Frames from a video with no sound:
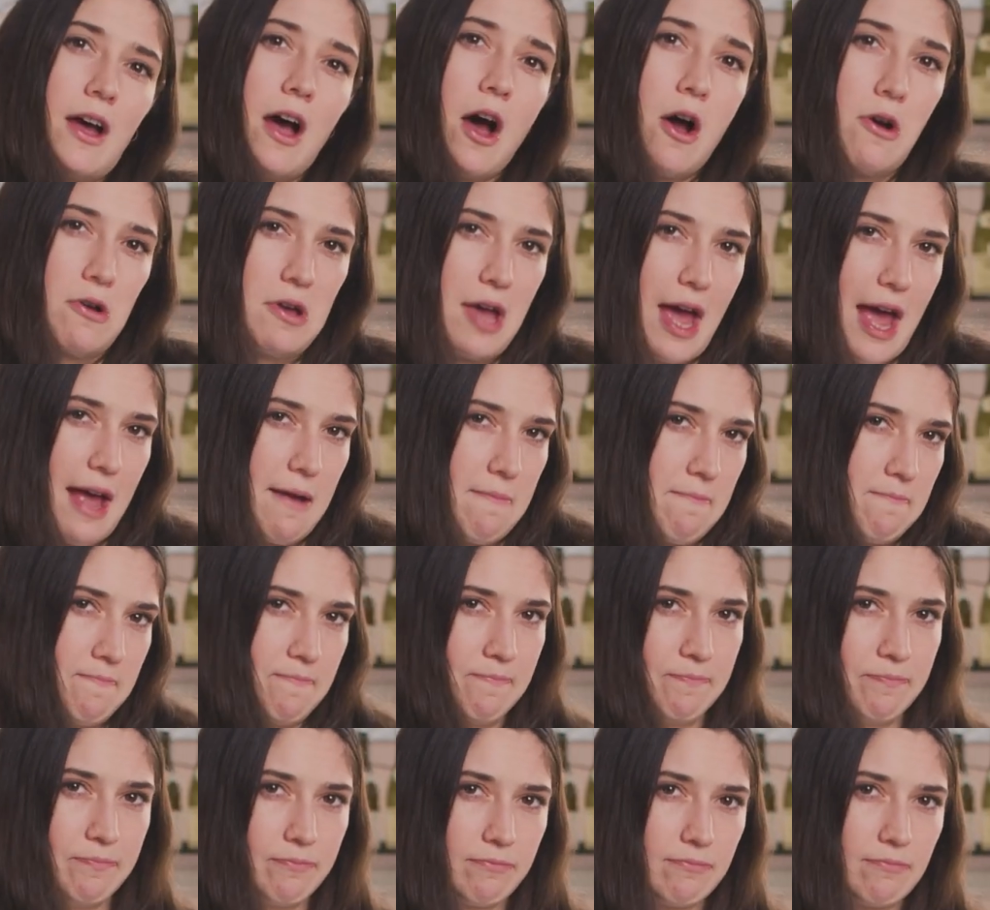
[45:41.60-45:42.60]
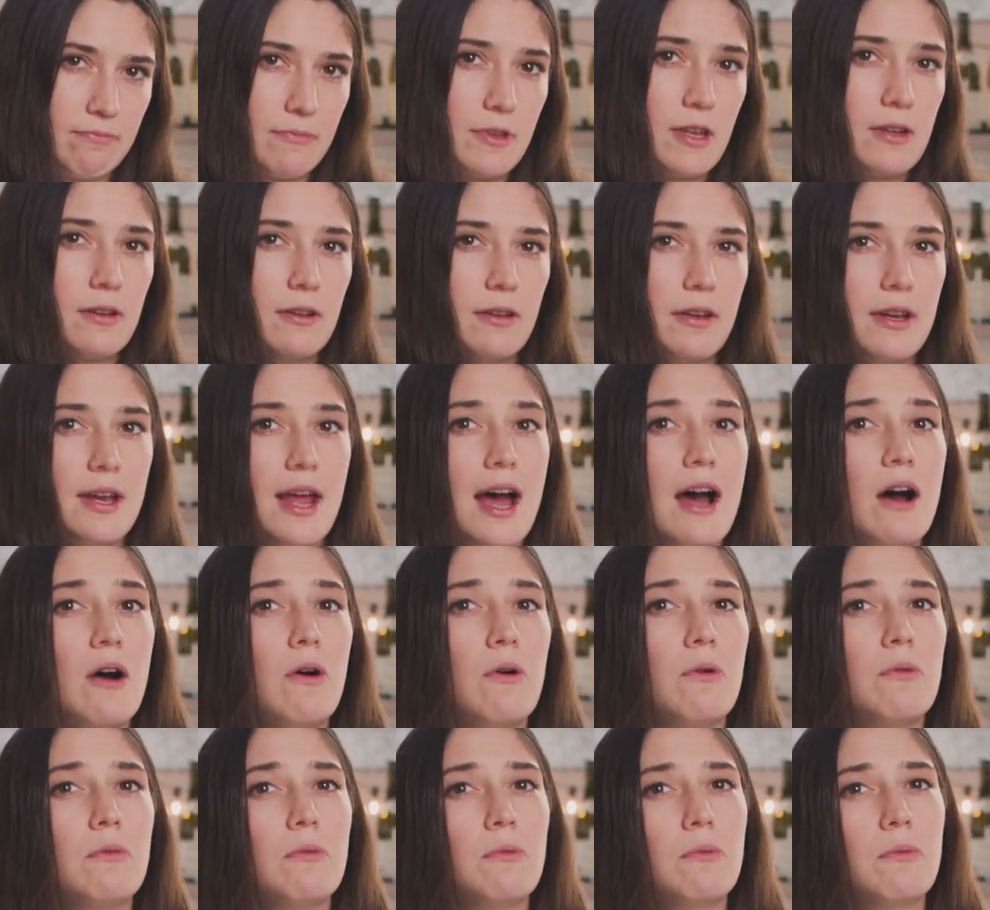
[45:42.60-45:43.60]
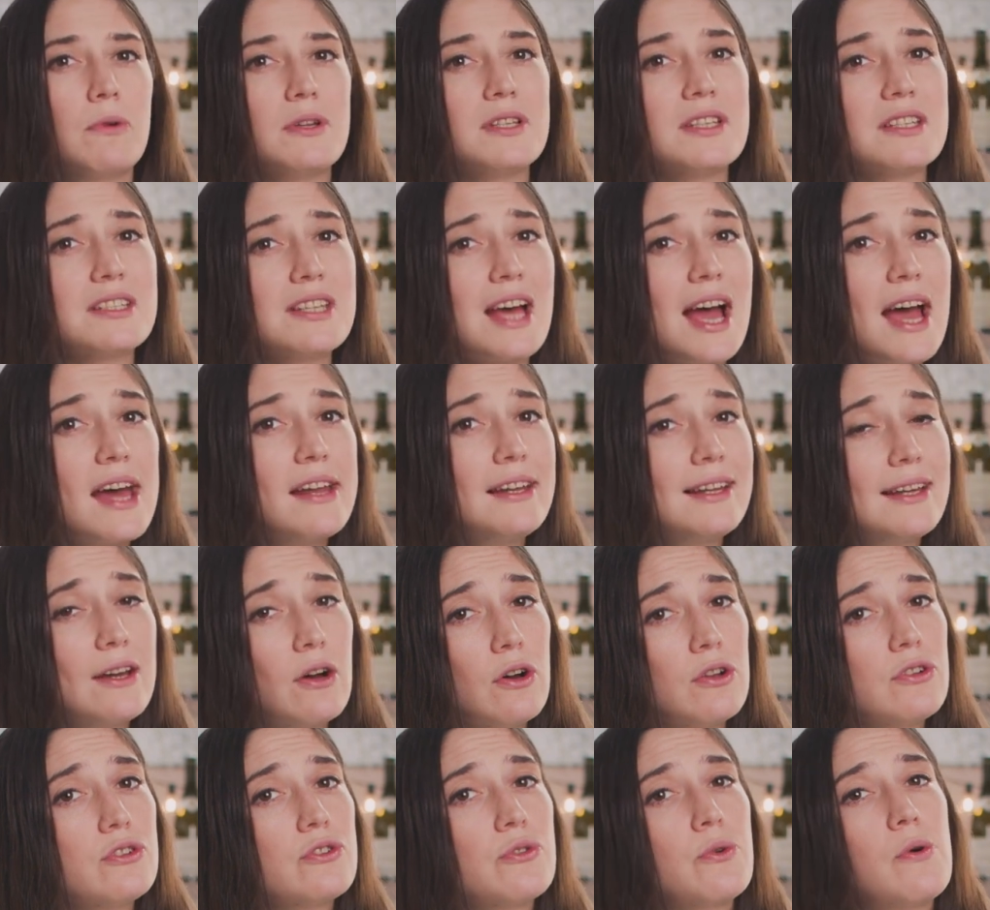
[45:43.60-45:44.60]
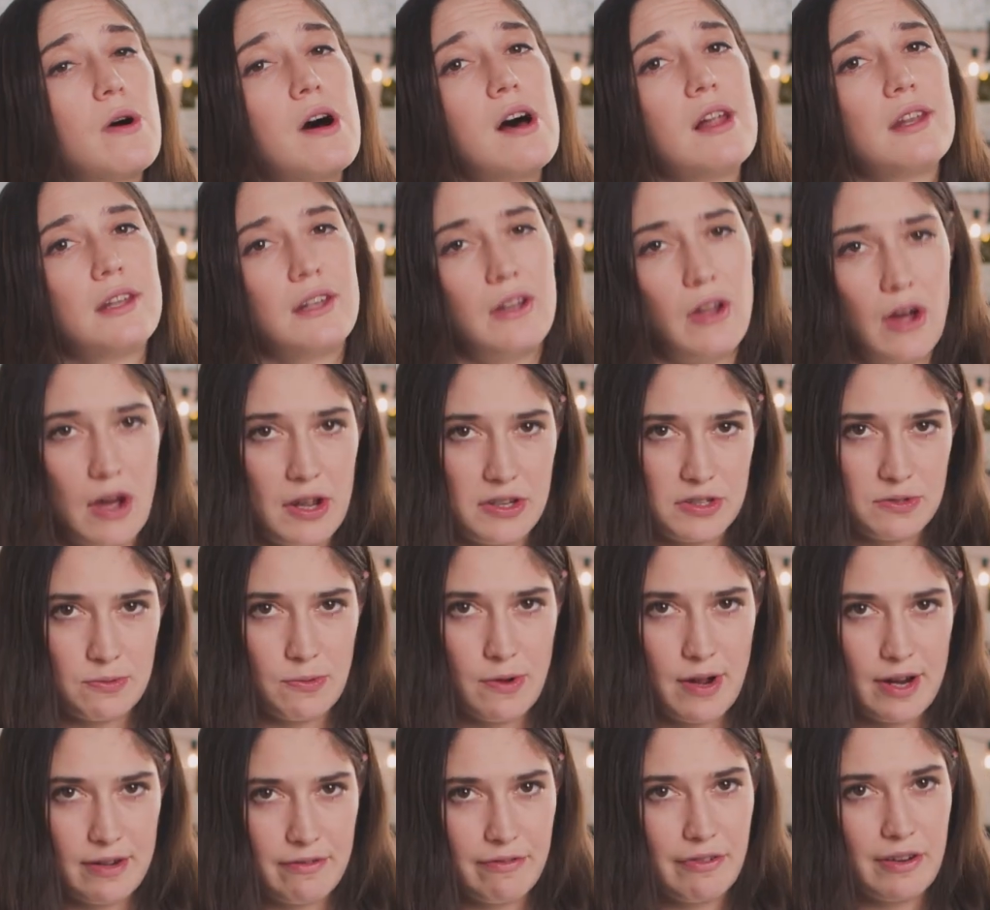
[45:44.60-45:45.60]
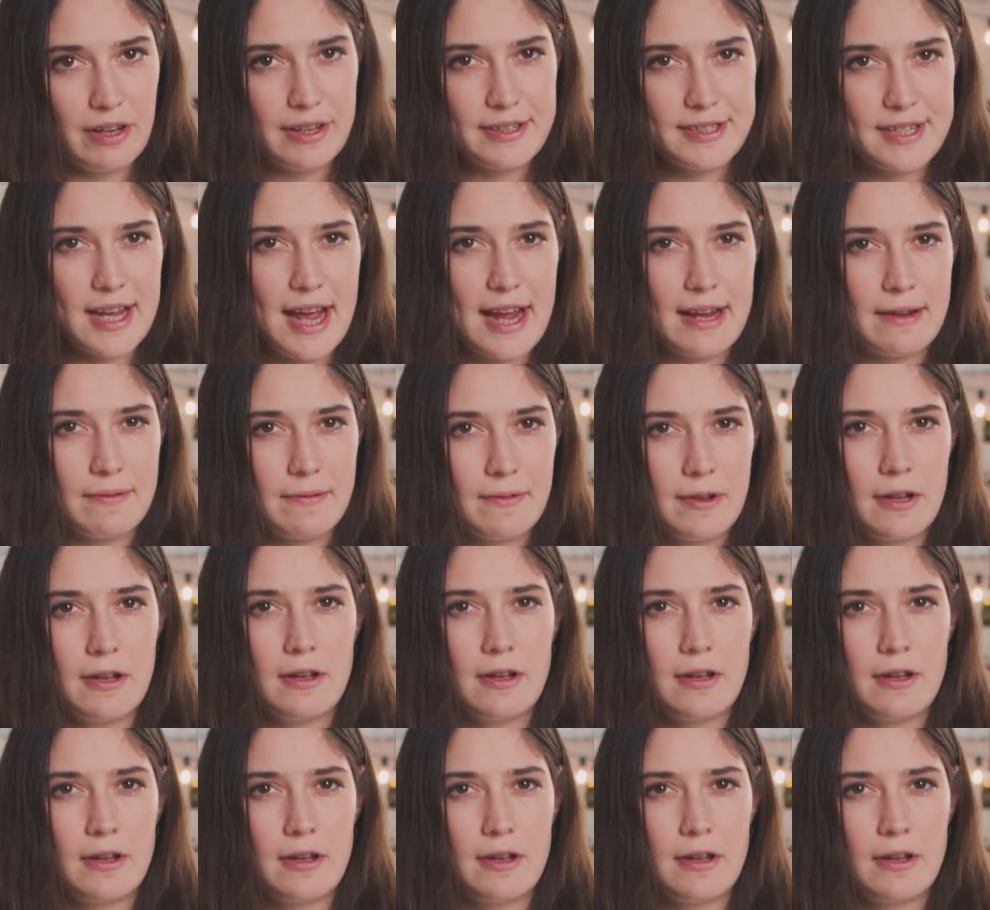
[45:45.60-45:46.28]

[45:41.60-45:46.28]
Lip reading: Okay, now we're sadly on to our last wine for the day.